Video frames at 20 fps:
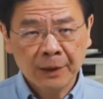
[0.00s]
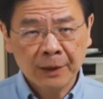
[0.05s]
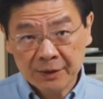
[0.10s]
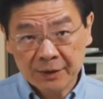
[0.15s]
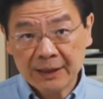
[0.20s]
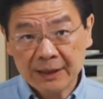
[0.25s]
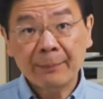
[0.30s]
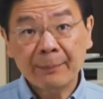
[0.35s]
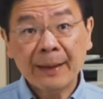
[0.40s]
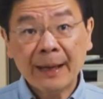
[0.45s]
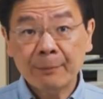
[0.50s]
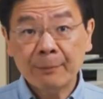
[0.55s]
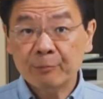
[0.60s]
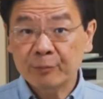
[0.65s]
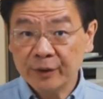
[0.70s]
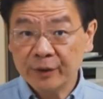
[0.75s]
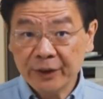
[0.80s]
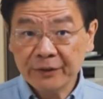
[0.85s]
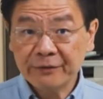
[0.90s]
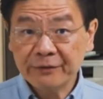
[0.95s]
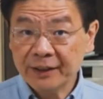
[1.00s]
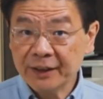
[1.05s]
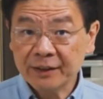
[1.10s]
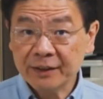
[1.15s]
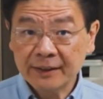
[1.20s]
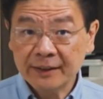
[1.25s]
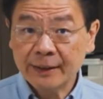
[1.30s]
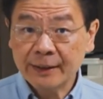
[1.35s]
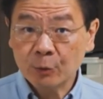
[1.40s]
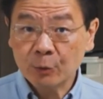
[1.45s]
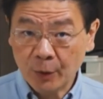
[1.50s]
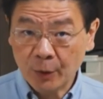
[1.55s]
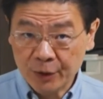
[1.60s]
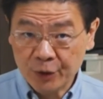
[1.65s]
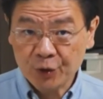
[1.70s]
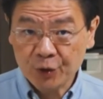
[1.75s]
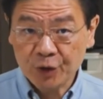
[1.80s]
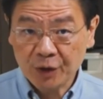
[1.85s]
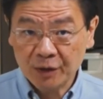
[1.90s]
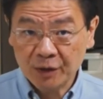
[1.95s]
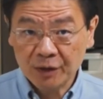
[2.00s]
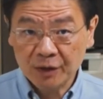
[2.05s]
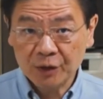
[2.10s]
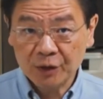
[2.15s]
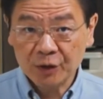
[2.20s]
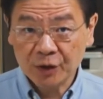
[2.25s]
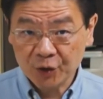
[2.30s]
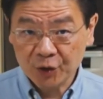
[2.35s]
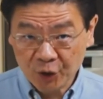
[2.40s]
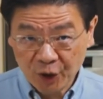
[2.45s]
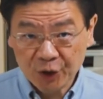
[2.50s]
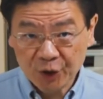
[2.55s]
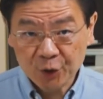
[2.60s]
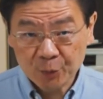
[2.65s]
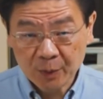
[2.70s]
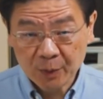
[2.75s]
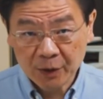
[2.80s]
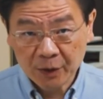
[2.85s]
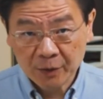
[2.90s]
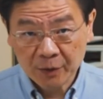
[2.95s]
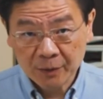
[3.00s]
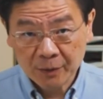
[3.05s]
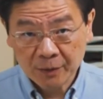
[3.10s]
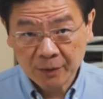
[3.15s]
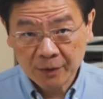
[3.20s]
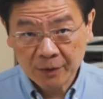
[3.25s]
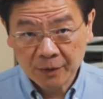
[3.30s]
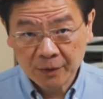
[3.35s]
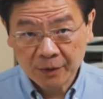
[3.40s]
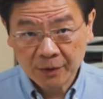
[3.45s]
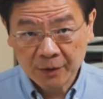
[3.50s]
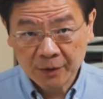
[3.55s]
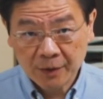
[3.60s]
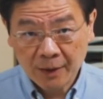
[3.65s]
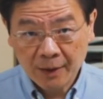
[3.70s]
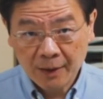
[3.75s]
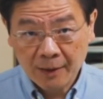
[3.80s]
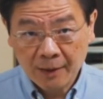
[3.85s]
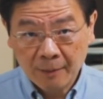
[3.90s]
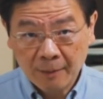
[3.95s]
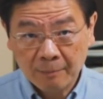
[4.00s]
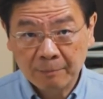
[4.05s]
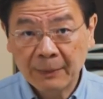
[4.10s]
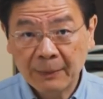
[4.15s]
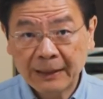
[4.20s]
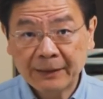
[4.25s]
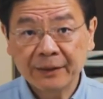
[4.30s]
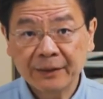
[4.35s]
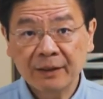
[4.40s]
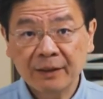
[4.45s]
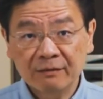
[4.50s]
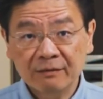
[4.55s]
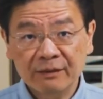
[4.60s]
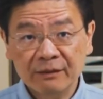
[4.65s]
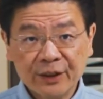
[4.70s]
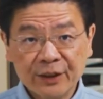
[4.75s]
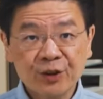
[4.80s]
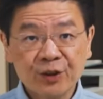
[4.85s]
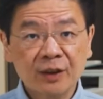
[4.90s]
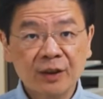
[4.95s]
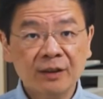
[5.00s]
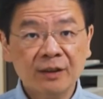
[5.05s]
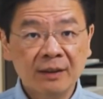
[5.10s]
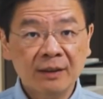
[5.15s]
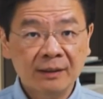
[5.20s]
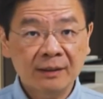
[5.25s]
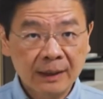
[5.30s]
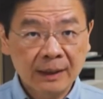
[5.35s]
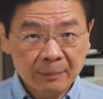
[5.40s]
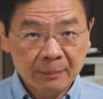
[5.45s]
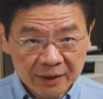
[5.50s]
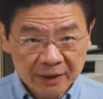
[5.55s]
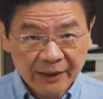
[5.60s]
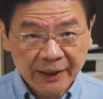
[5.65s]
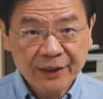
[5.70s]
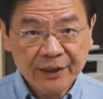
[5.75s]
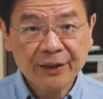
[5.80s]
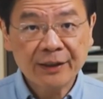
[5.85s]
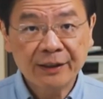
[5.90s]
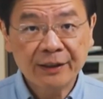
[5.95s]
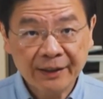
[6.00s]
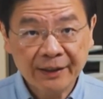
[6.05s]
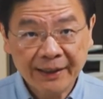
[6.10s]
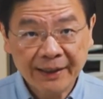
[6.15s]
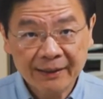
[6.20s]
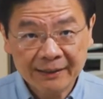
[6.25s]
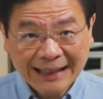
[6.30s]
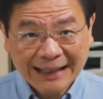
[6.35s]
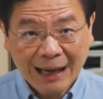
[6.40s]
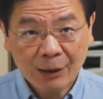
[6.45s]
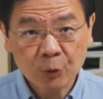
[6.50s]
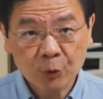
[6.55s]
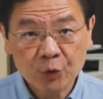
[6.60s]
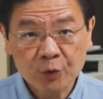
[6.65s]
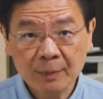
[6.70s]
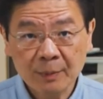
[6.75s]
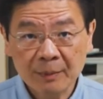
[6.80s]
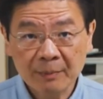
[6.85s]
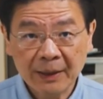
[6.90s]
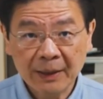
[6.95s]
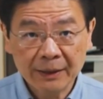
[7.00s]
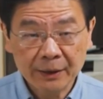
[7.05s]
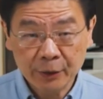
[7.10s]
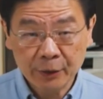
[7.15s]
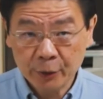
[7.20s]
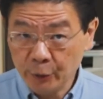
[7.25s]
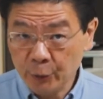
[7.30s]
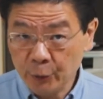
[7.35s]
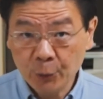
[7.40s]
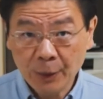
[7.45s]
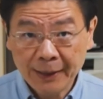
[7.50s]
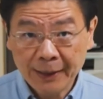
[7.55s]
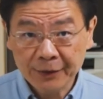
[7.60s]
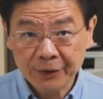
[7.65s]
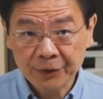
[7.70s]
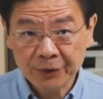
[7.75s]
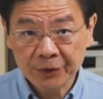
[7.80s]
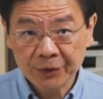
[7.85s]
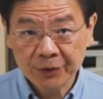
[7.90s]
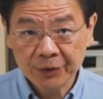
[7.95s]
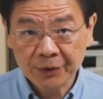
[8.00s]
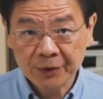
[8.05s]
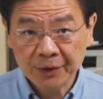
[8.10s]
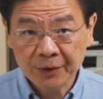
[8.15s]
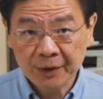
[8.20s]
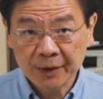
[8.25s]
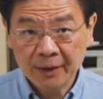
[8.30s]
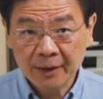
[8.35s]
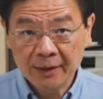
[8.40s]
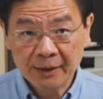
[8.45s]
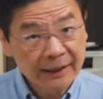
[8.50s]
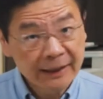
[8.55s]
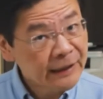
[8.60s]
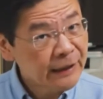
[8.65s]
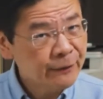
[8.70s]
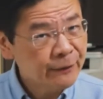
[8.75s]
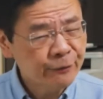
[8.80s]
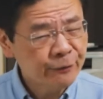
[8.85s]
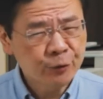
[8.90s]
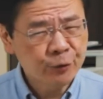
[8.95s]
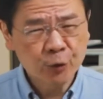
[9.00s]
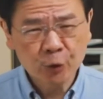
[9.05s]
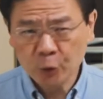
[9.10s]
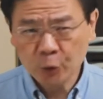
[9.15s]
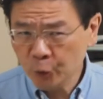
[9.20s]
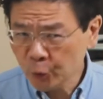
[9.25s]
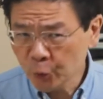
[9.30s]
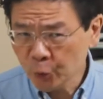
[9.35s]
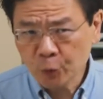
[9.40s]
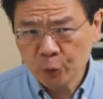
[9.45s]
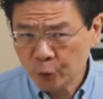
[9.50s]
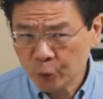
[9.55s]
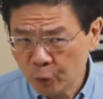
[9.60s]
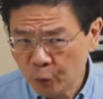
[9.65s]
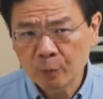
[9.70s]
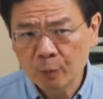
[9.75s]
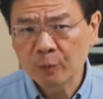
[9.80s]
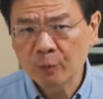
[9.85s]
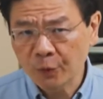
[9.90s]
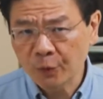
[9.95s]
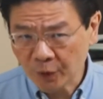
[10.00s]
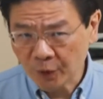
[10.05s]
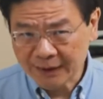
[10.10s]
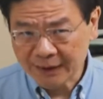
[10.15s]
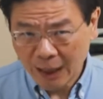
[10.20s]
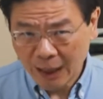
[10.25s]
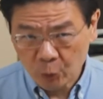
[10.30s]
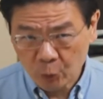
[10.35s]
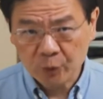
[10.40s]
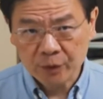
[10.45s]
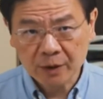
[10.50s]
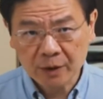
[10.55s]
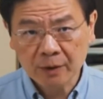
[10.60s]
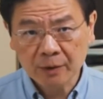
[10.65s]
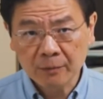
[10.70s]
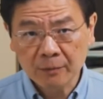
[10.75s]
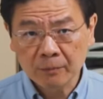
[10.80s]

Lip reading: Some had previously questioned this assessment, but the recent Liberation Day announcement by the US leaves no room for doubt.